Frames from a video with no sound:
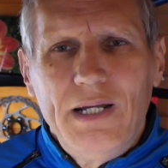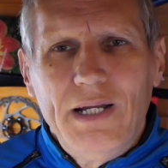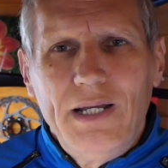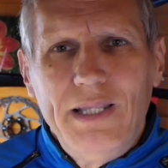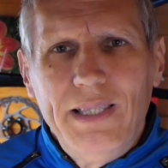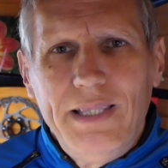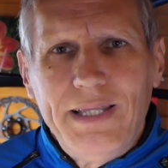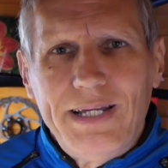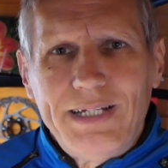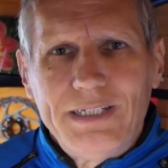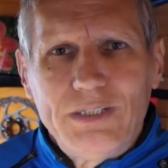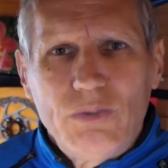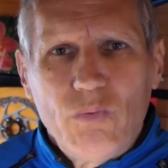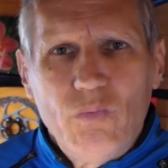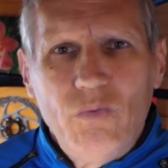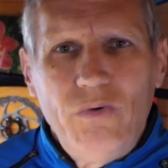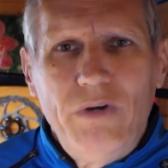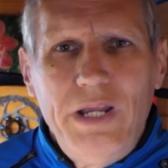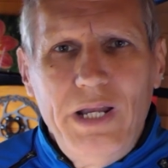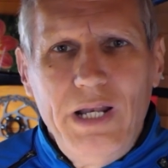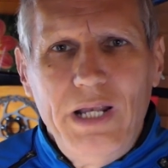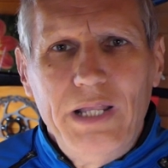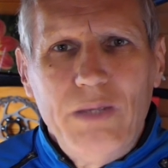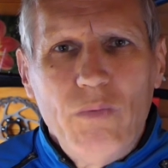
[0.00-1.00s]
And that's
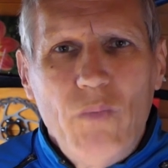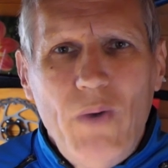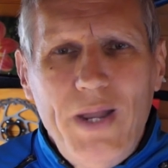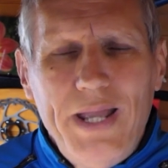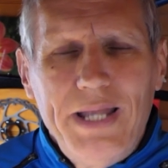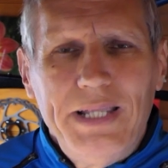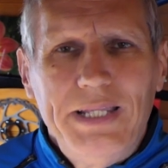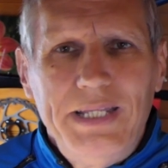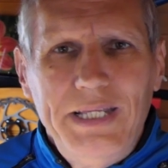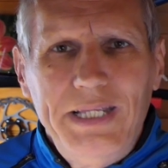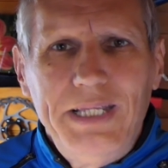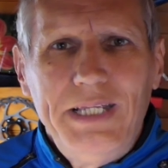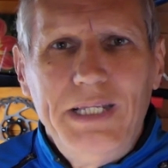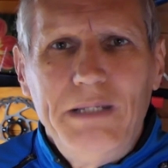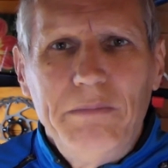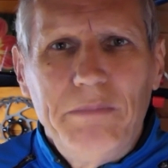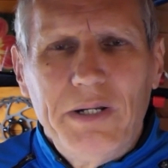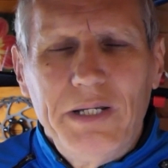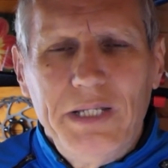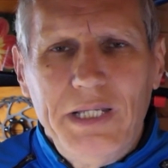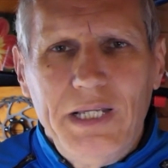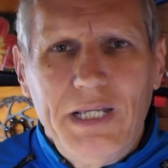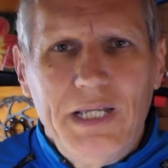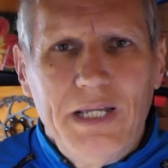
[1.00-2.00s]
really where the
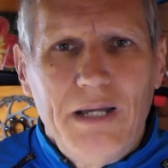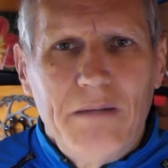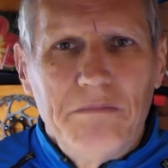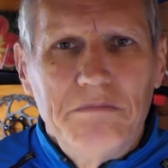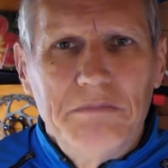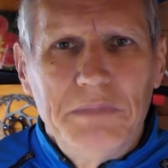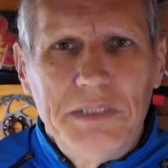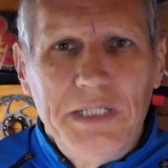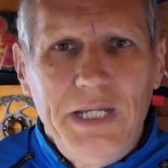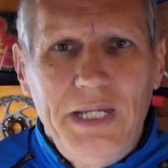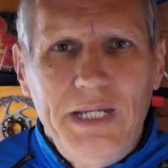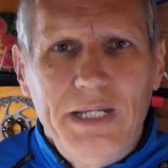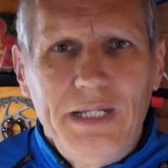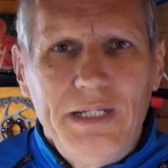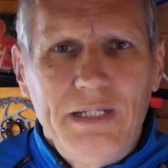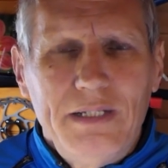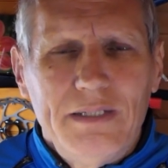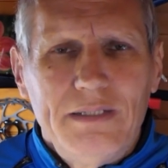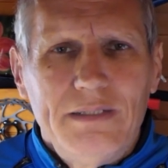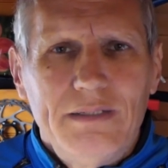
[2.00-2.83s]
e-bike comes in.